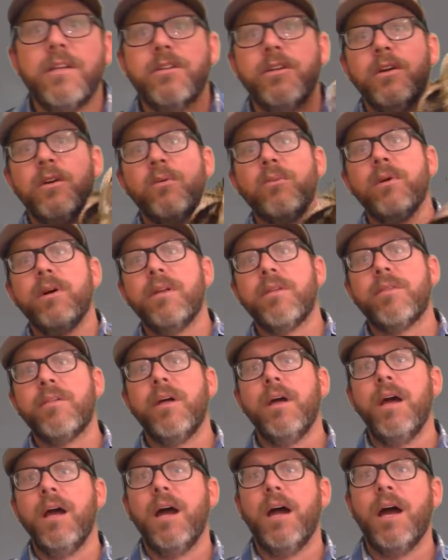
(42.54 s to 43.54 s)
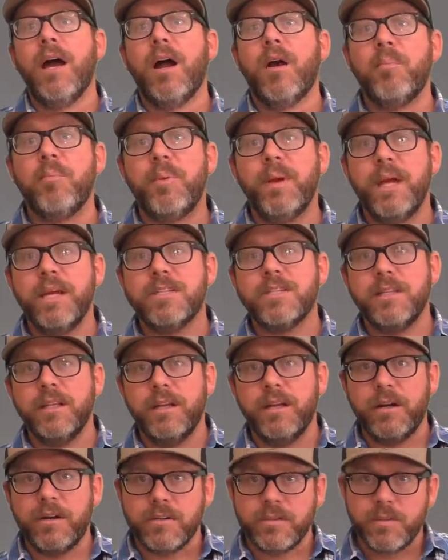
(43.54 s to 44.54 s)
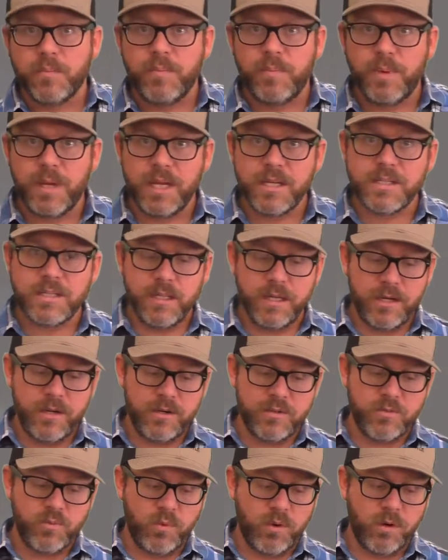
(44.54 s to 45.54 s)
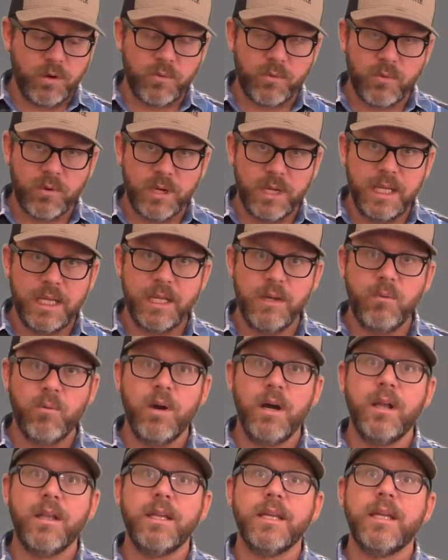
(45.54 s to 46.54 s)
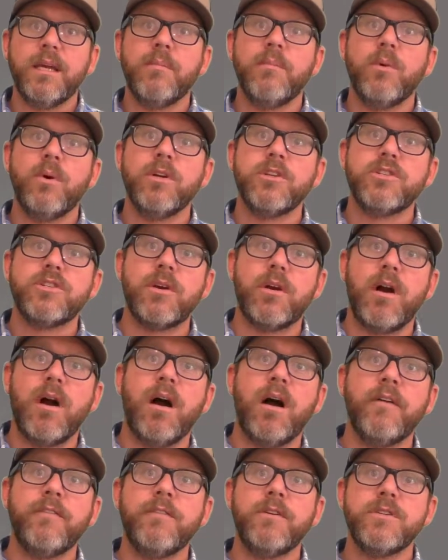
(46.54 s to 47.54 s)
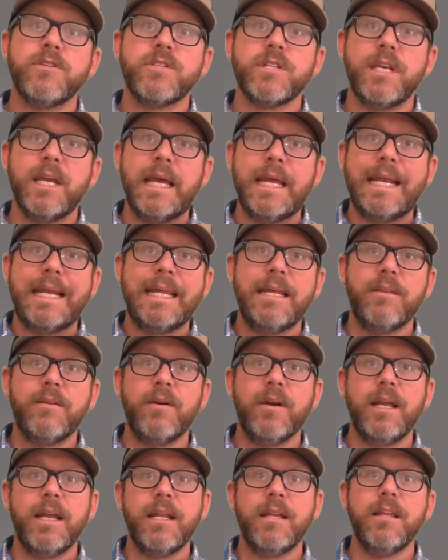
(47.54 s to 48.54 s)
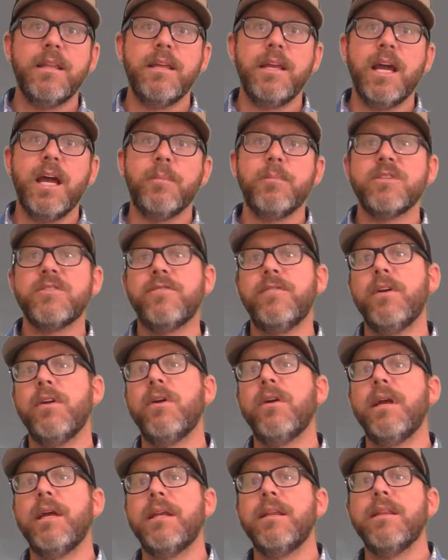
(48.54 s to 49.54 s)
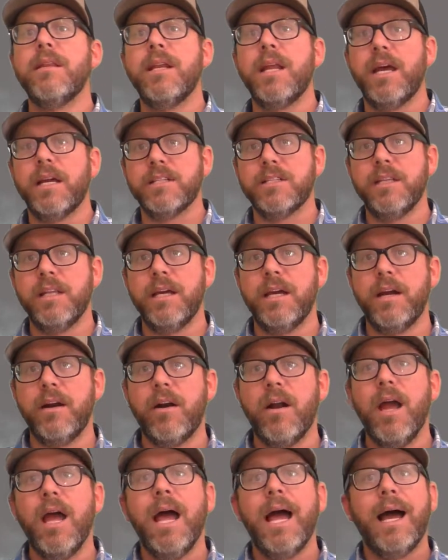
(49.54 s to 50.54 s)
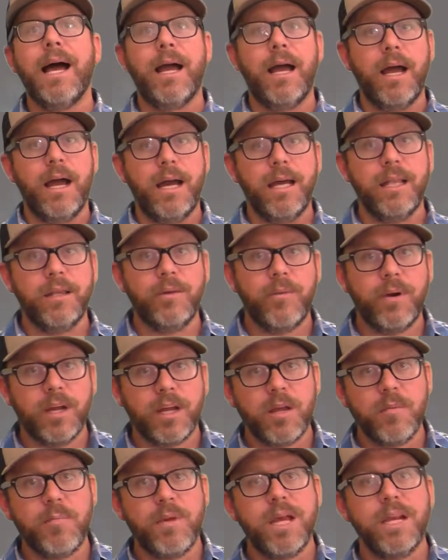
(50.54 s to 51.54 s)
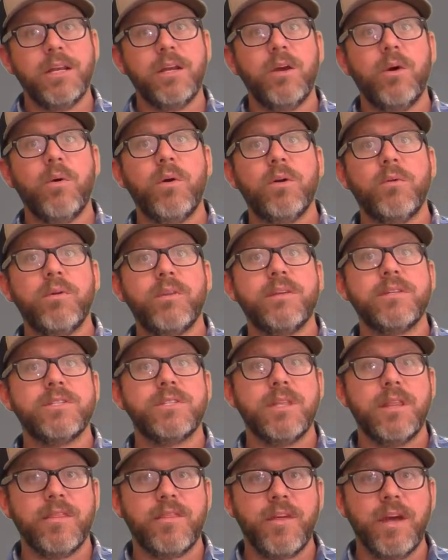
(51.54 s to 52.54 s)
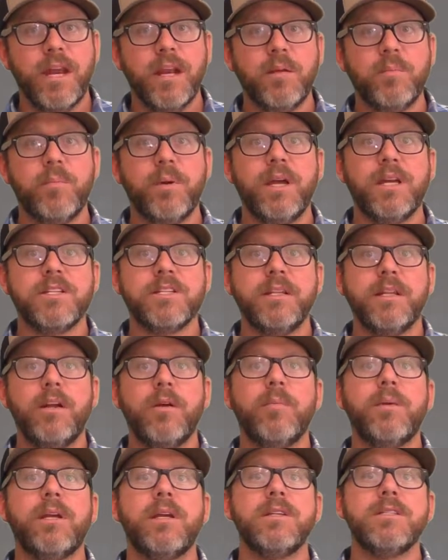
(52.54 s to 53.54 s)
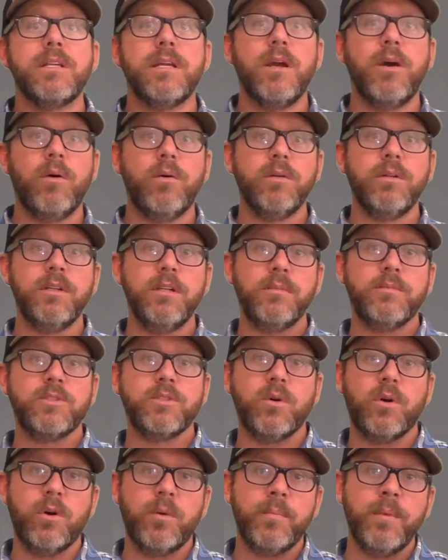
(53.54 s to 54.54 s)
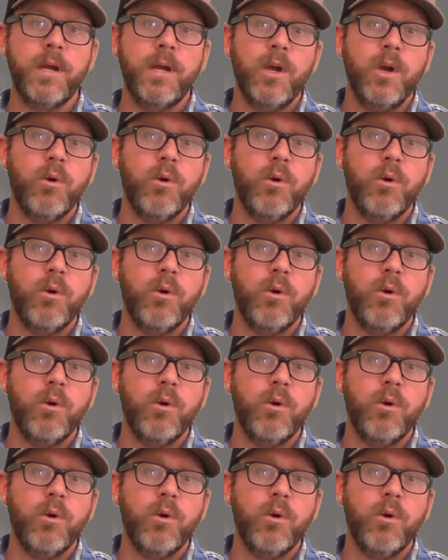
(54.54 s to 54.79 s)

to deal with our base layers. Base layers work really well to get moisture off your skin and either into the atmosphere or into the next layer. I highly recommend going with a synthetic base layer because they only absorb